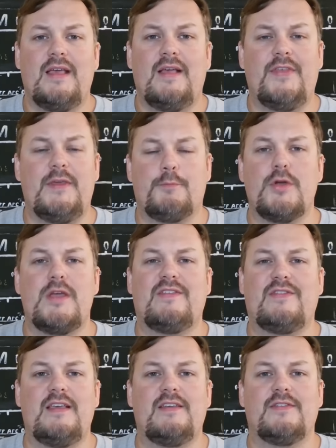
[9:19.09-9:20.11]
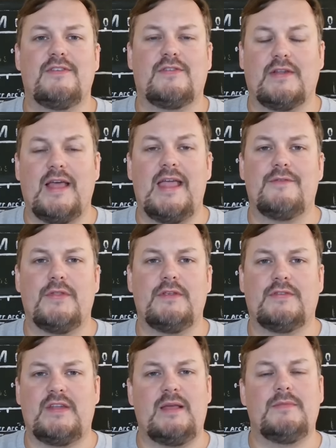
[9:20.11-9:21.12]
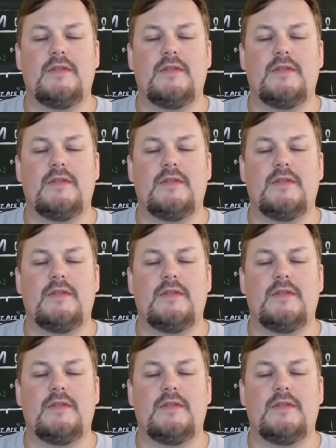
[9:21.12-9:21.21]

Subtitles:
in the preseason slate for this team.